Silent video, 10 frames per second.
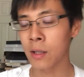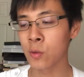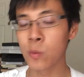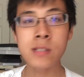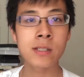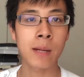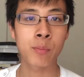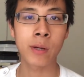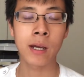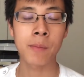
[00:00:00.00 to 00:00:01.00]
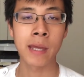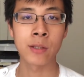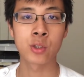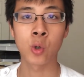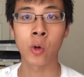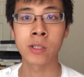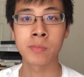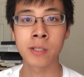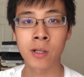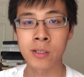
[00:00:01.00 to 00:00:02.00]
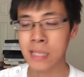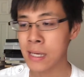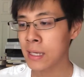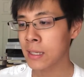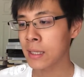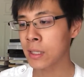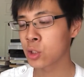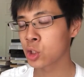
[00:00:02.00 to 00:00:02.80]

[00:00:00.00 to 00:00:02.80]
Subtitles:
the reason I bring up that story is because it